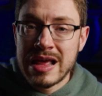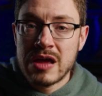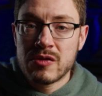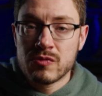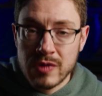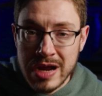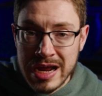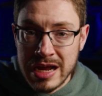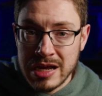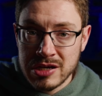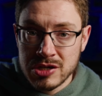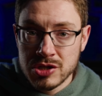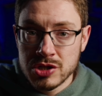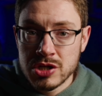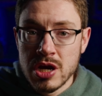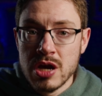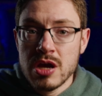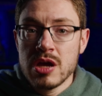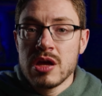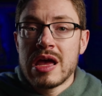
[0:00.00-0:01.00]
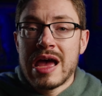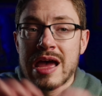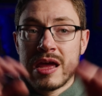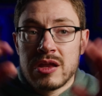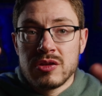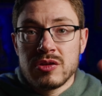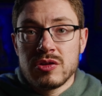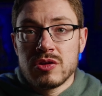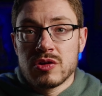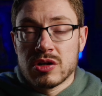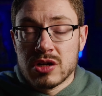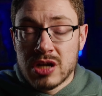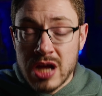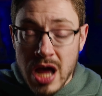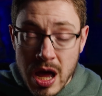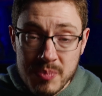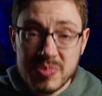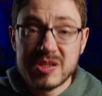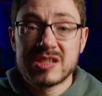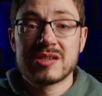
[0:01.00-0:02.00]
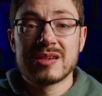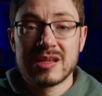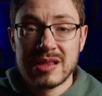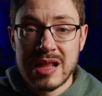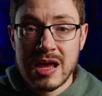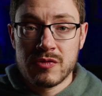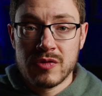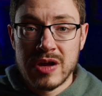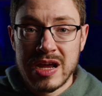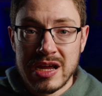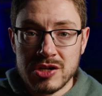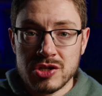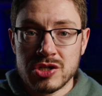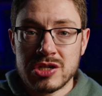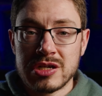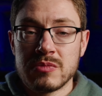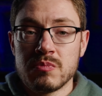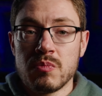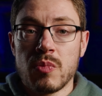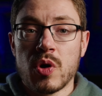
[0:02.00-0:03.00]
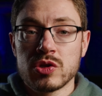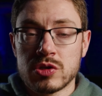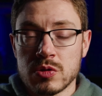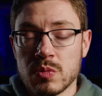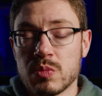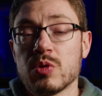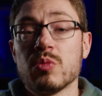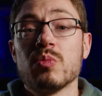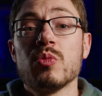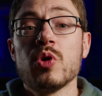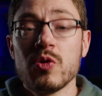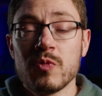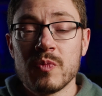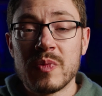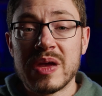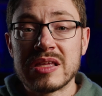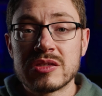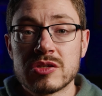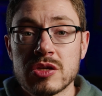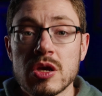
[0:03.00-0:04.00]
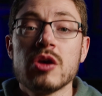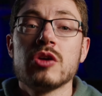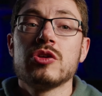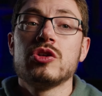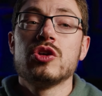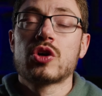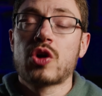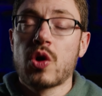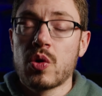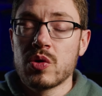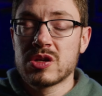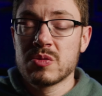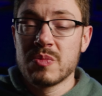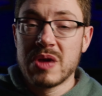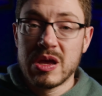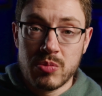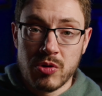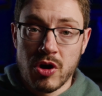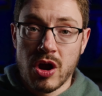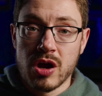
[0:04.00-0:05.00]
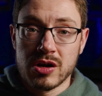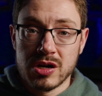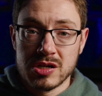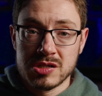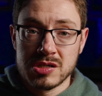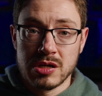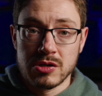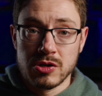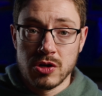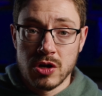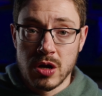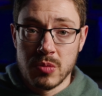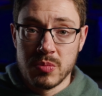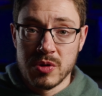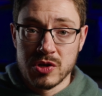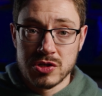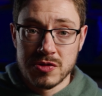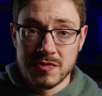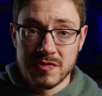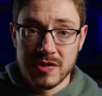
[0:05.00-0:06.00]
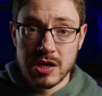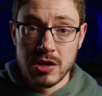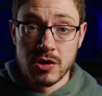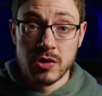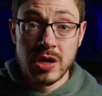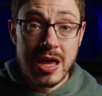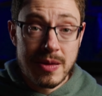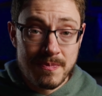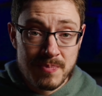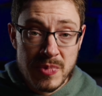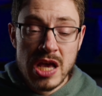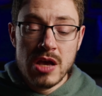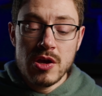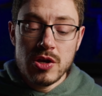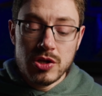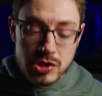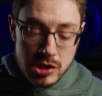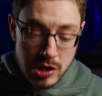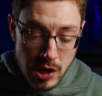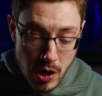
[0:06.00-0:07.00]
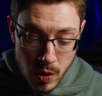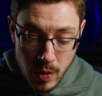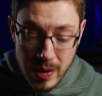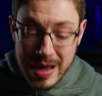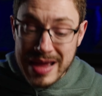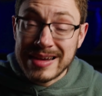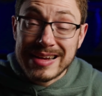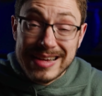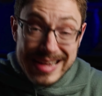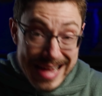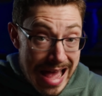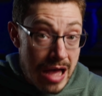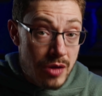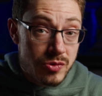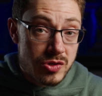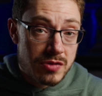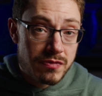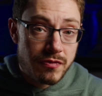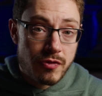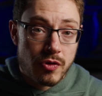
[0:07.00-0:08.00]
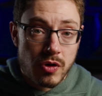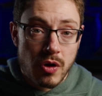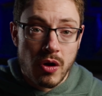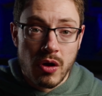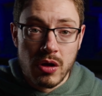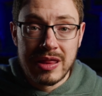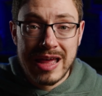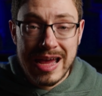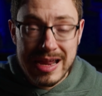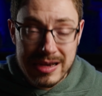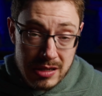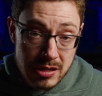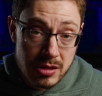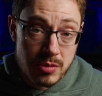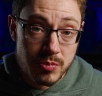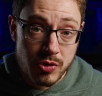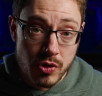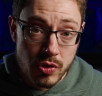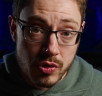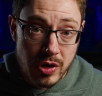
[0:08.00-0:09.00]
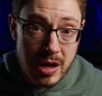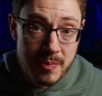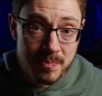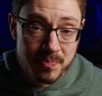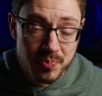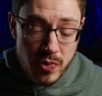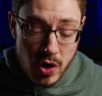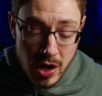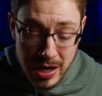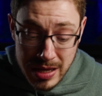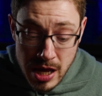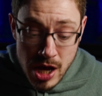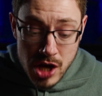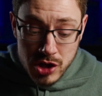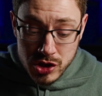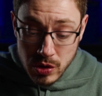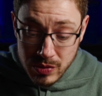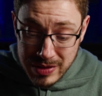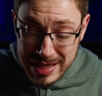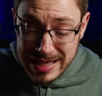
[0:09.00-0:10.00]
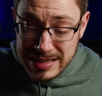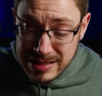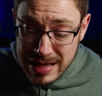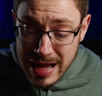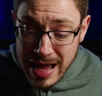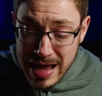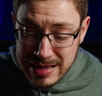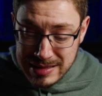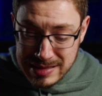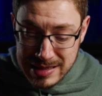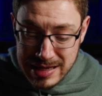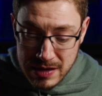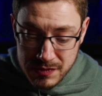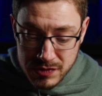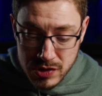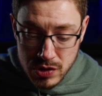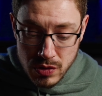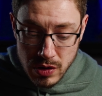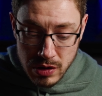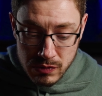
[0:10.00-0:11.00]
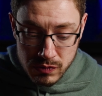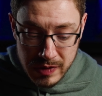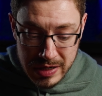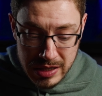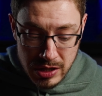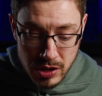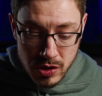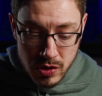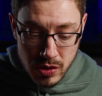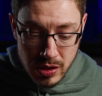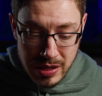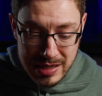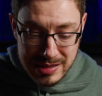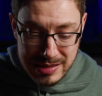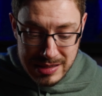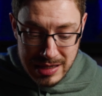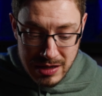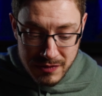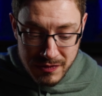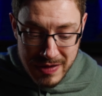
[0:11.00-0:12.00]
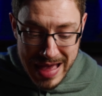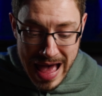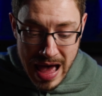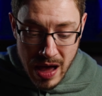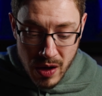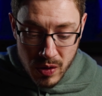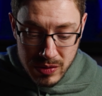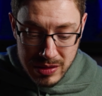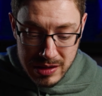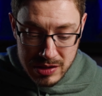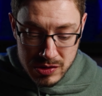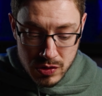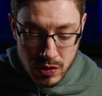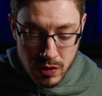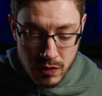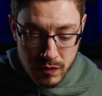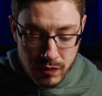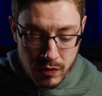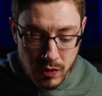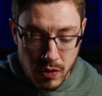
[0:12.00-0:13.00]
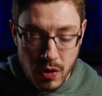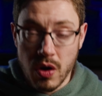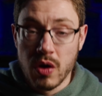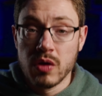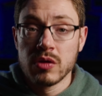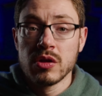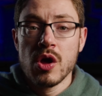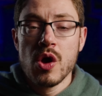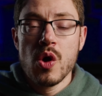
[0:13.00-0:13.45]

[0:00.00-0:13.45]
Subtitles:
that range and you're encompassing that range in multiple movements, you're going to make progress on your hypertrophy, okay? So, and it counts for all that in the program, all right? So this, guys, gives you a really good idea of how this overall